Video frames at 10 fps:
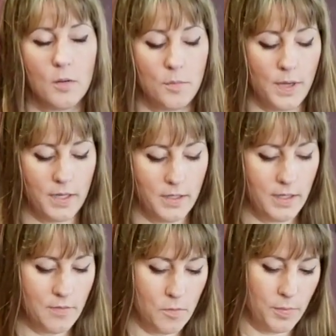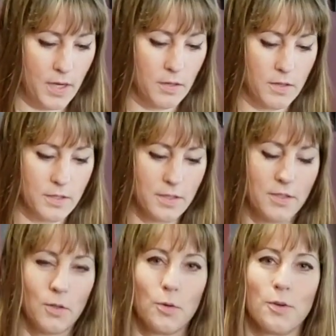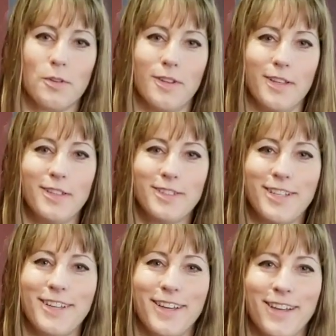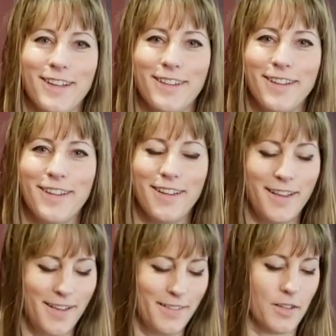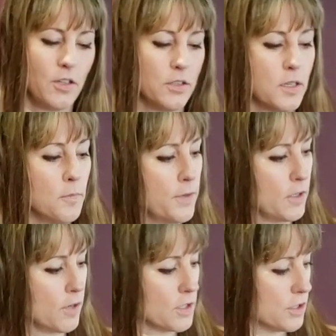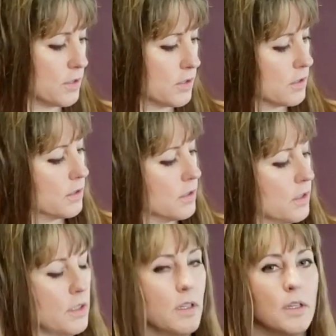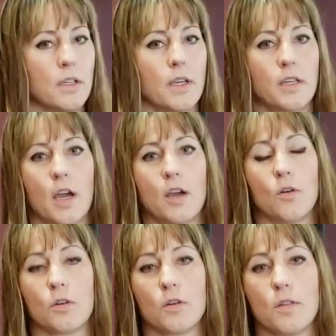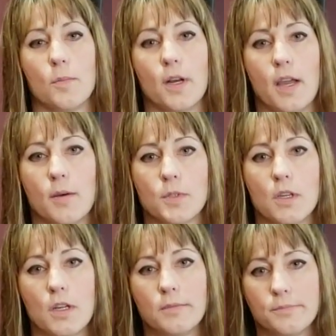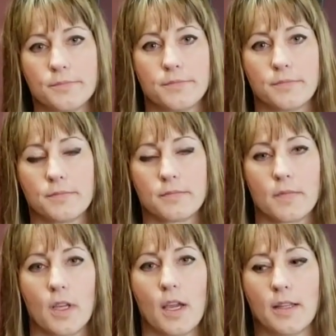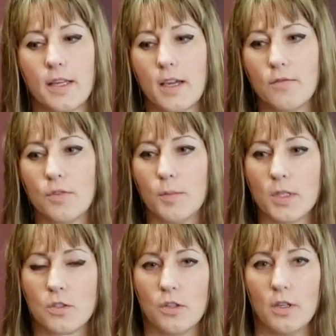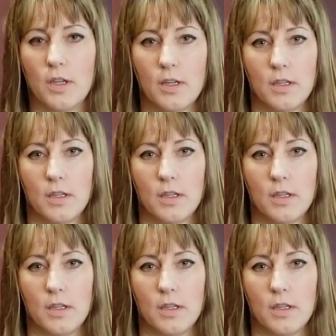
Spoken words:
But even better is just to order these. They're called comfy crutches. And I ordered them on Amazon, and they came from Australia.